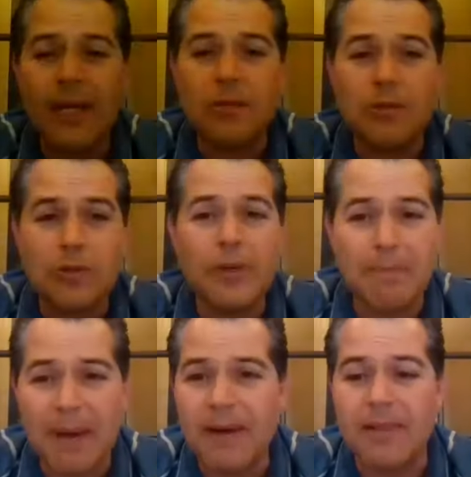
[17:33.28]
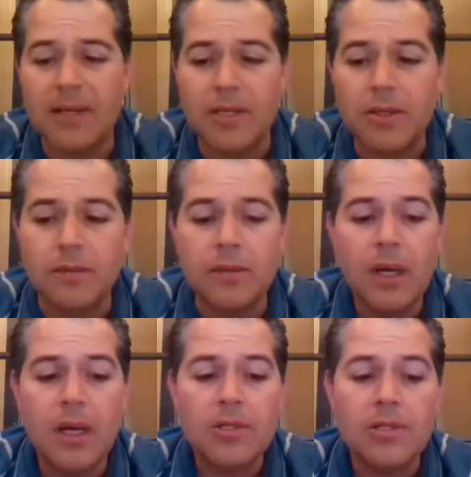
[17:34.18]
to do it better than you.
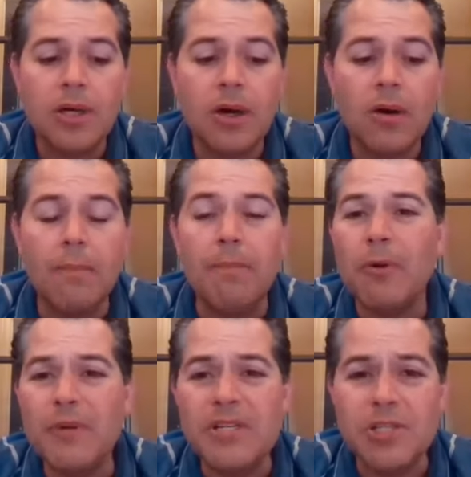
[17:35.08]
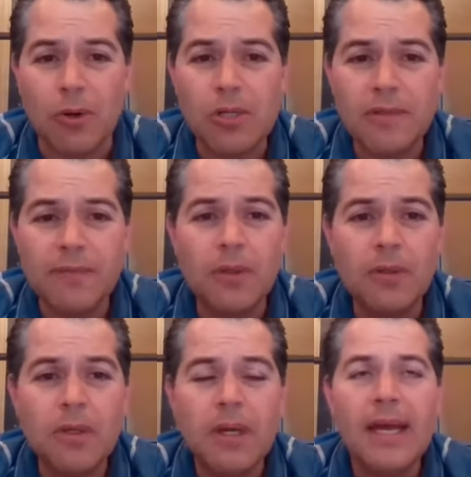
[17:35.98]
So be
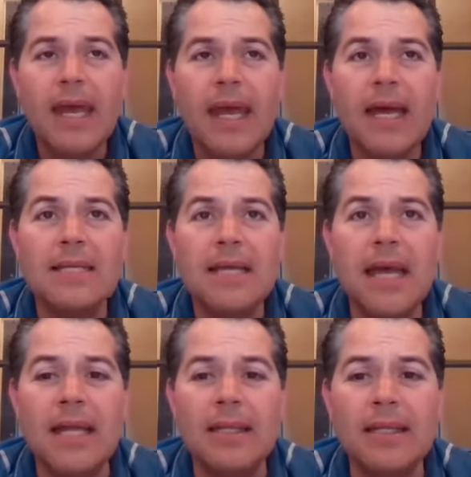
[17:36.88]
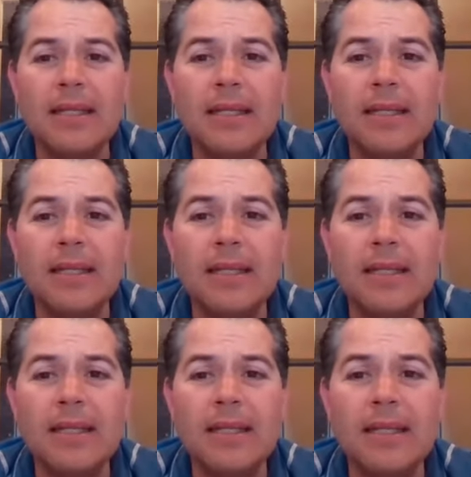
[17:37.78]
resourceful and
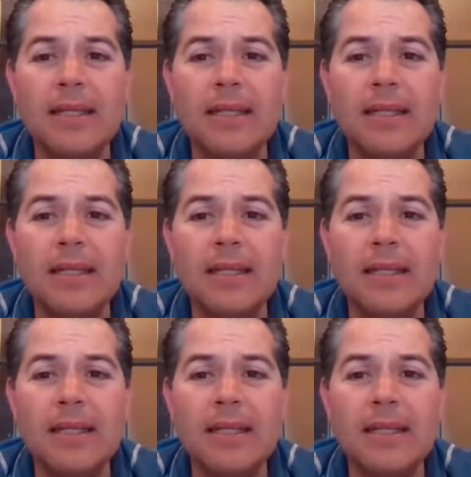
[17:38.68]
again, work hard.